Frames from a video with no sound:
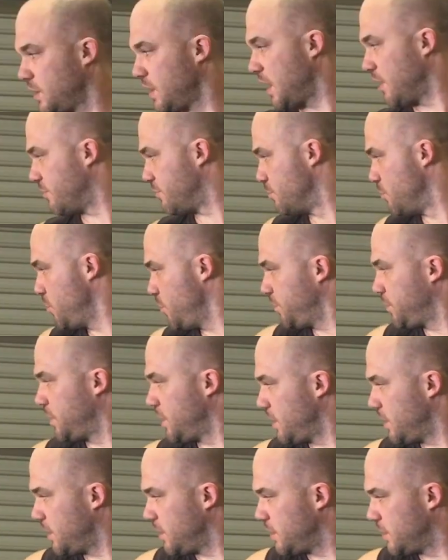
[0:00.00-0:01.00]
I've moved
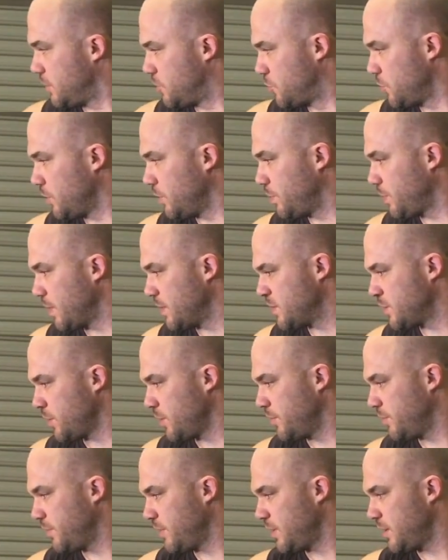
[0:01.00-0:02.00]
the drill press
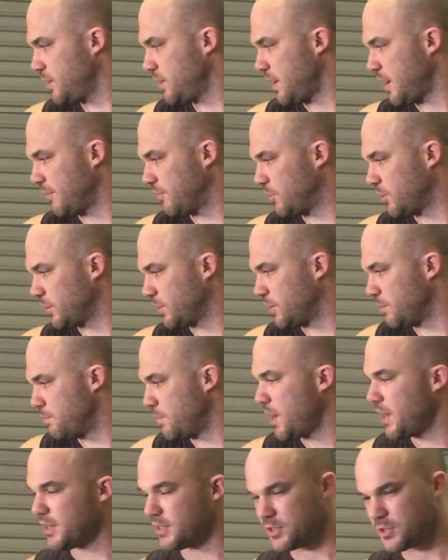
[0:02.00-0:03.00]
over, I've got the
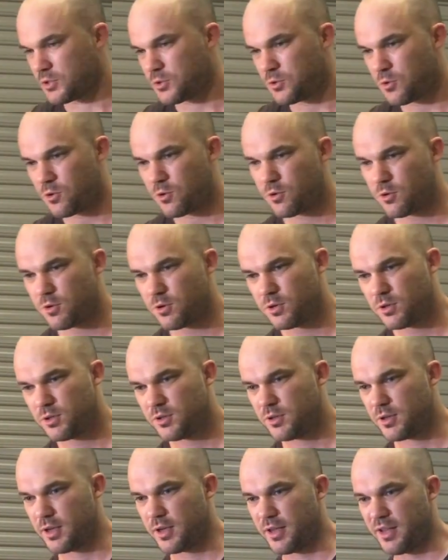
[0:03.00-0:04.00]
miter saw
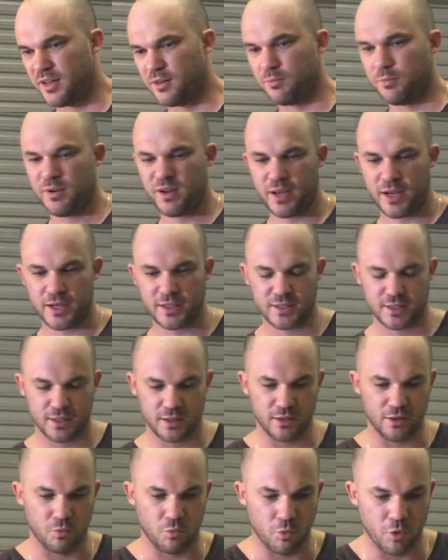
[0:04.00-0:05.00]
in
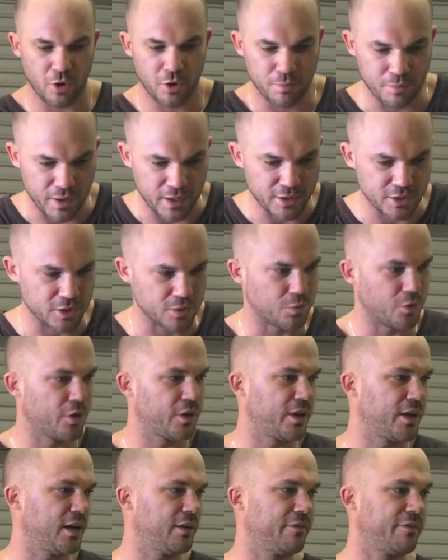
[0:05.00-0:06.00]
place, the workbench is
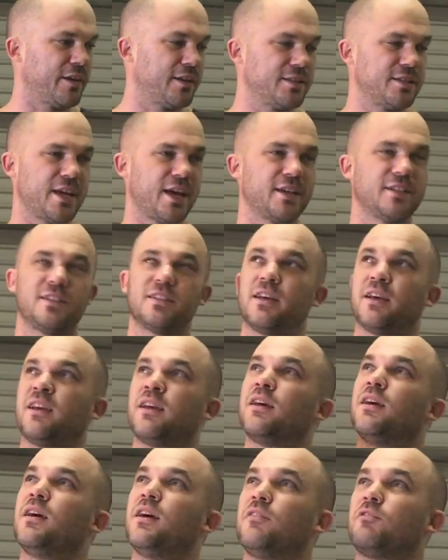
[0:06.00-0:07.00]
working out
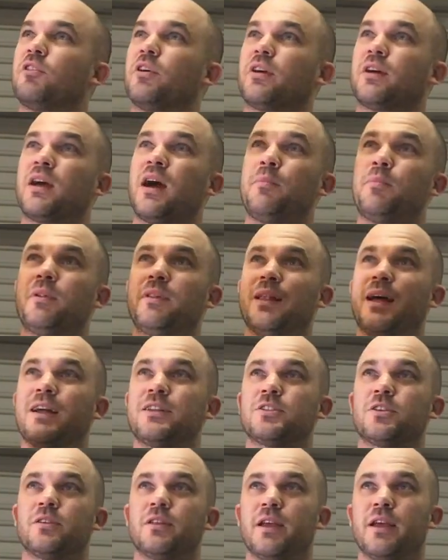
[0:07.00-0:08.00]
fantastic, got a couple
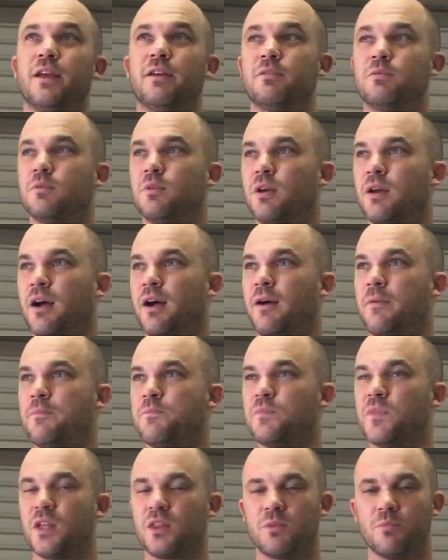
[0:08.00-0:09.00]
lights on there
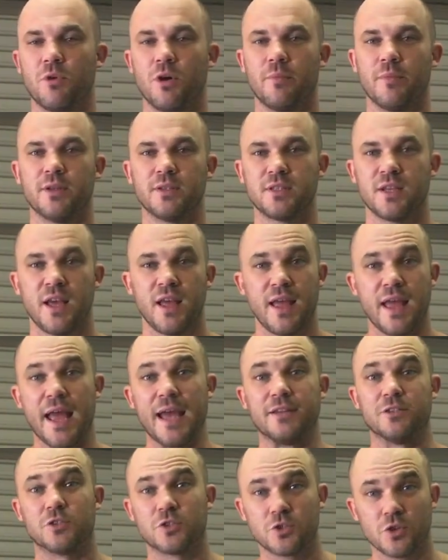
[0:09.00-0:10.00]
at the moment,
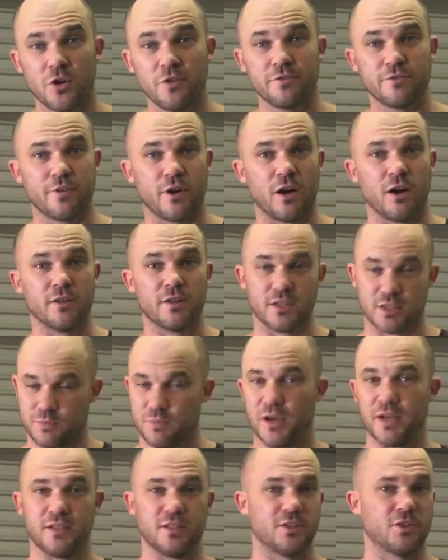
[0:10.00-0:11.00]
and so far the
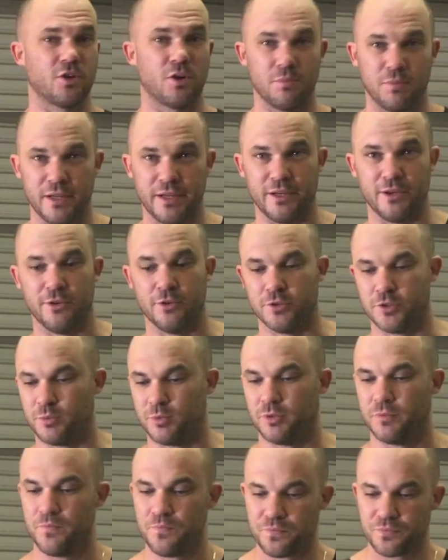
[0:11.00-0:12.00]
space is completely
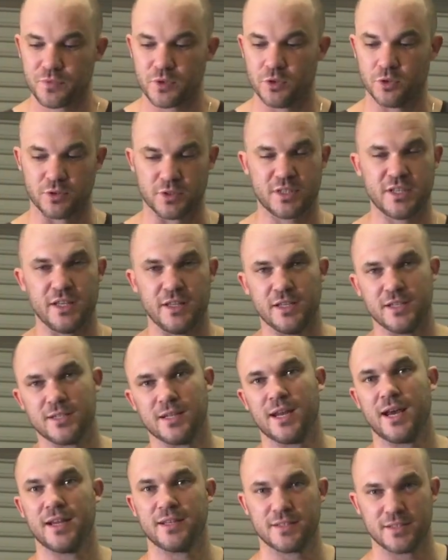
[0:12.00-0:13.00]
usable. You'll see these
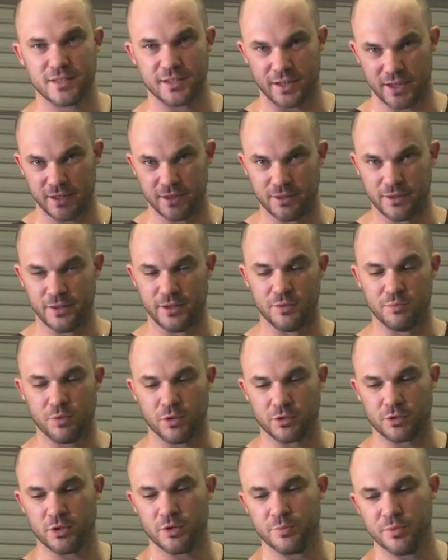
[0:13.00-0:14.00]
lights in the
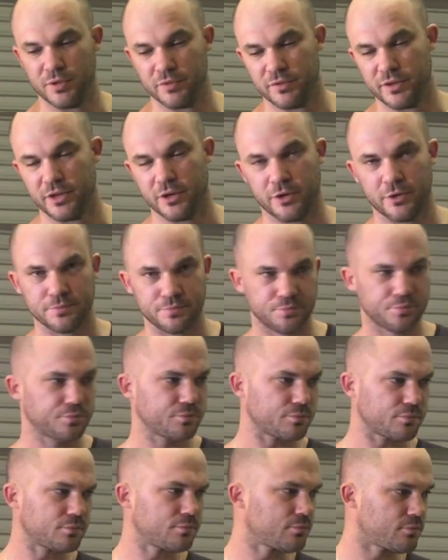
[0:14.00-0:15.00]
bottle open video.
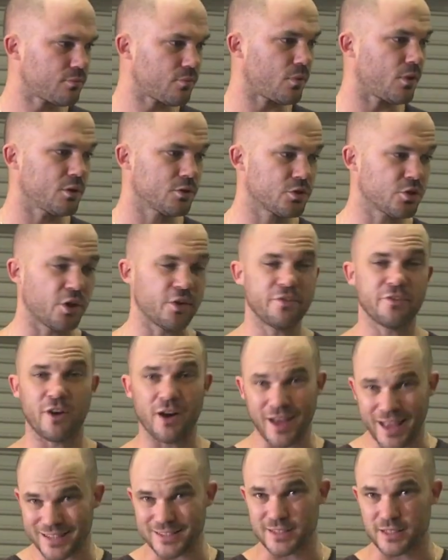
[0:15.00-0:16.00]
So
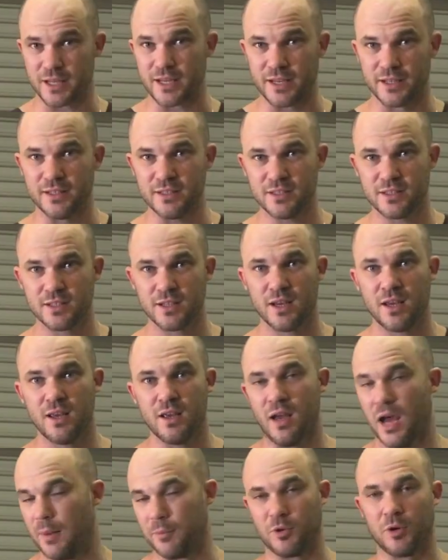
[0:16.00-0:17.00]
far as it
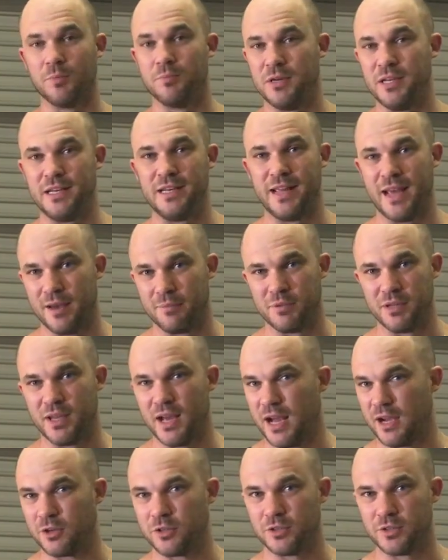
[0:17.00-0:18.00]
is, I'm completely happy.
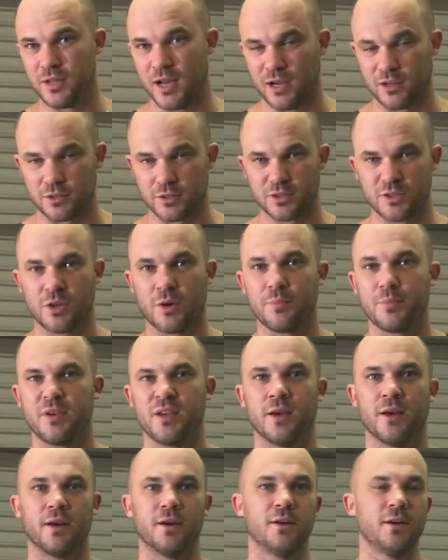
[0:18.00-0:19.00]
I could stop
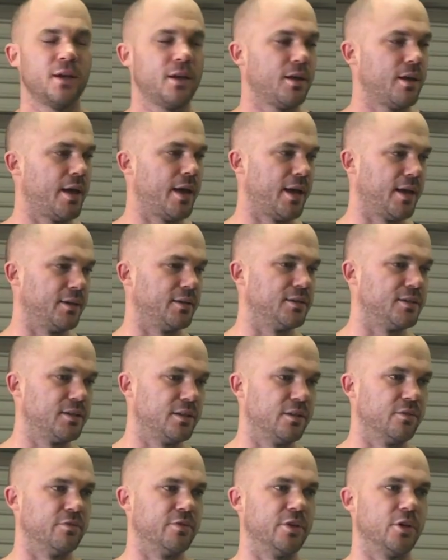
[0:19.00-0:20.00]
here and
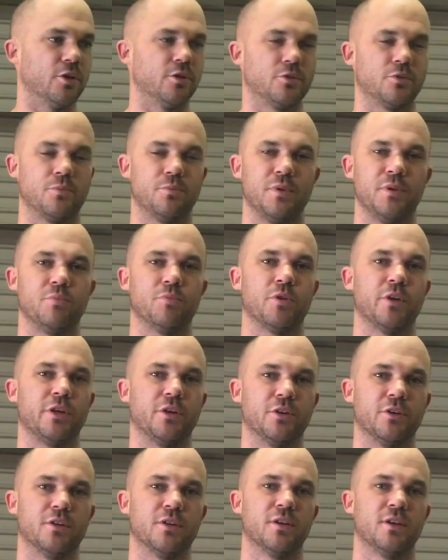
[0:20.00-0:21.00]
the videos would be pretty
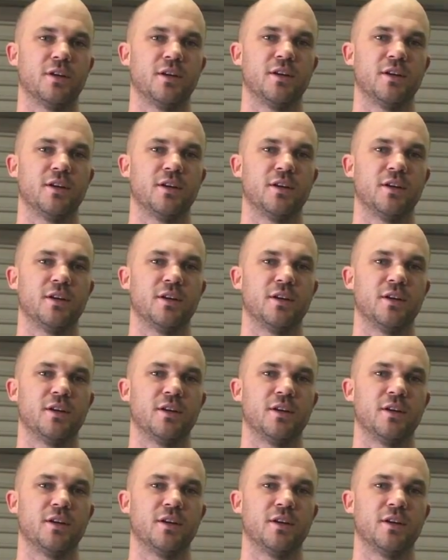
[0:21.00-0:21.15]
good.